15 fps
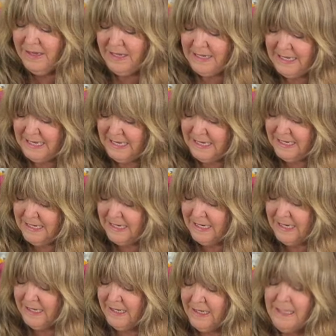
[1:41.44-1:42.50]
again
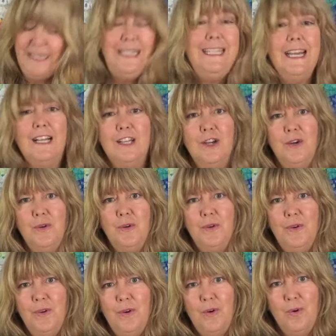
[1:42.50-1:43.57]
a yellow
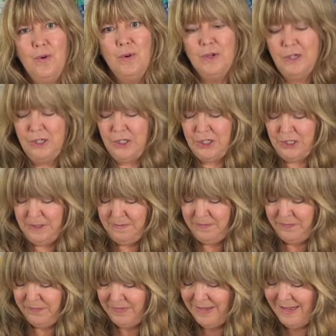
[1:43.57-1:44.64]
orange,
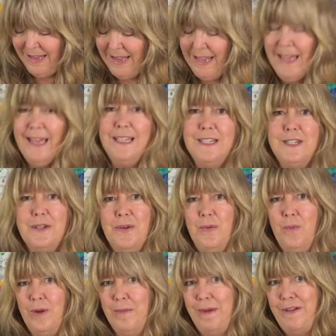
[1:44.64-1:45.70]
and
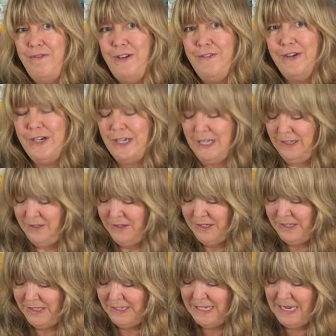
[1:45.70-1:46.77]
one of my favorite
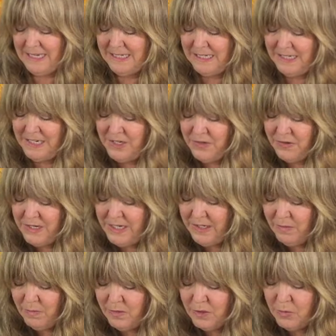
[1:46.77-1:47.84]
colors, this acidy
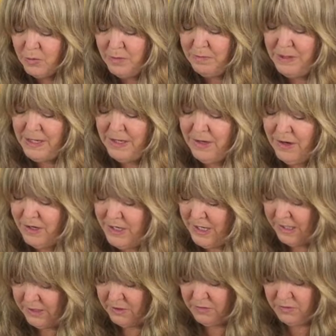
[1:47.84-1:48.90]
green, which would be our
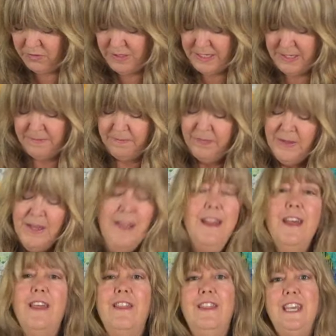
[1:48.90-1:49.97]
yellow green.
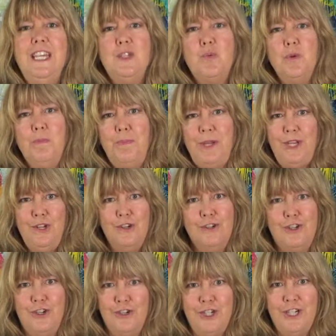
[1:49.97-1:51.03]
These would be your
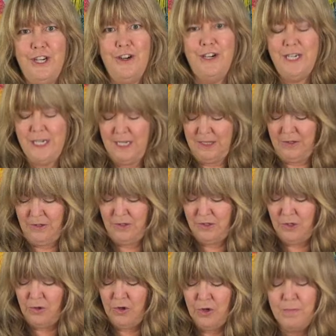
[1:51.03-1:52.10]
tertiary colors.
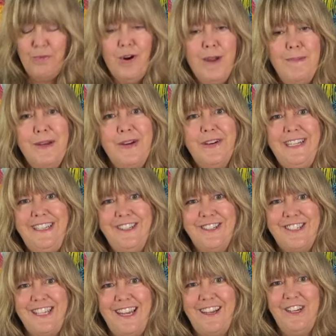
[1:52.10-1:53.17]
So your primary, your
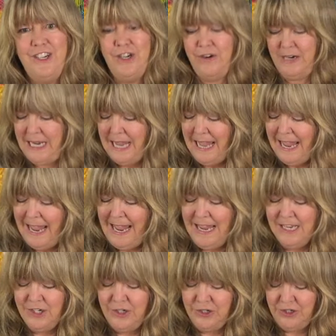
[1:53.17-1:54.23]
secondary,
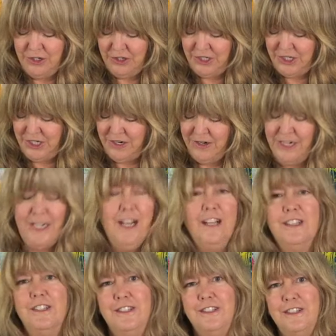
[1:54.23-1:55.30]
and your tertiary
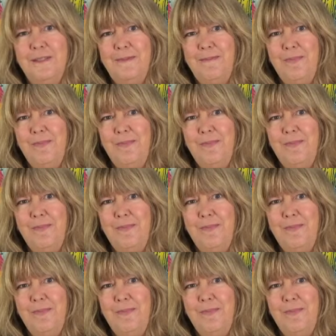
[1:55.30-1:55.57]
colors.